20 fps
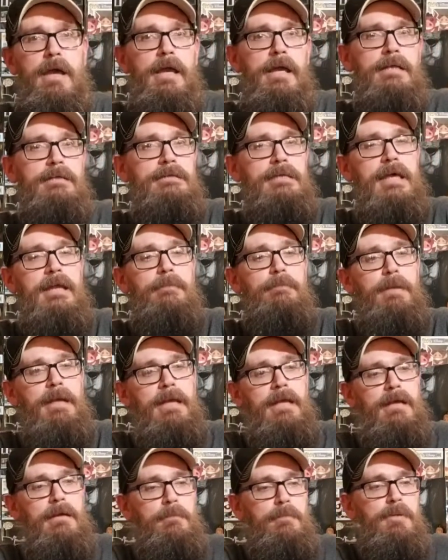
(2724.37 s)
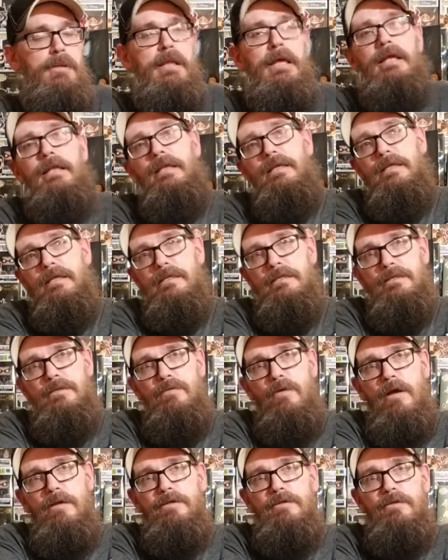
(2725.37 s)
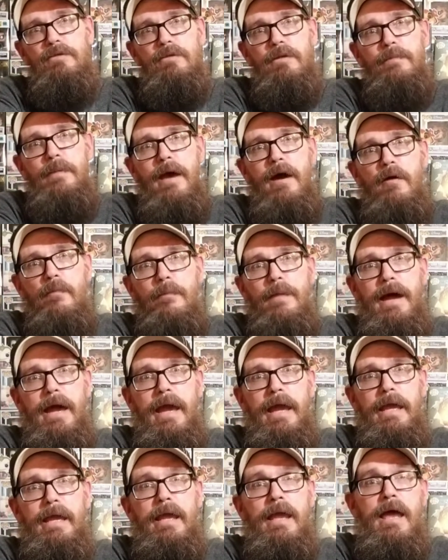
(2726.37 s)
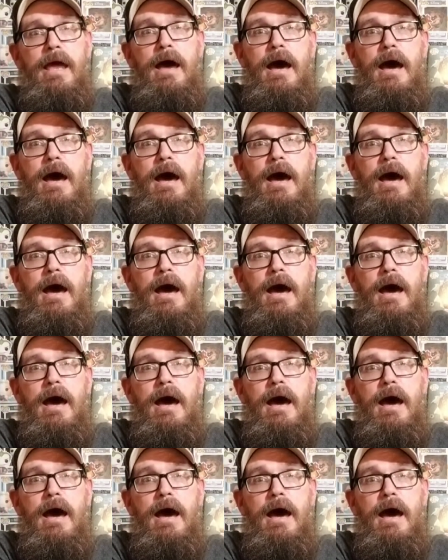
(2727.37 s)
instead of being completely disgruntled about my